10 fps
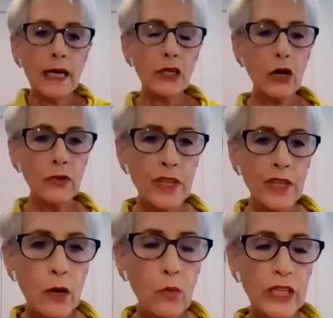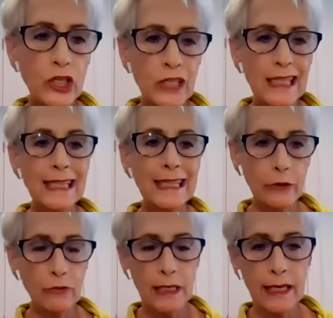I don't think we should
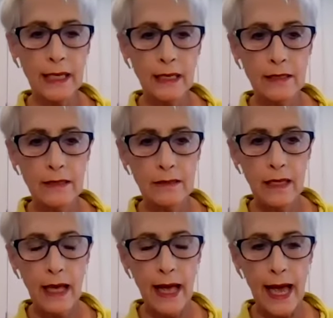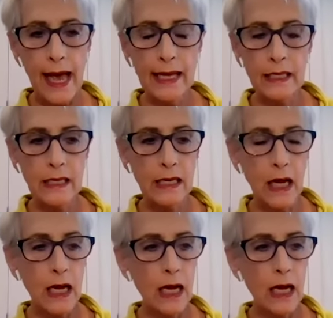literally and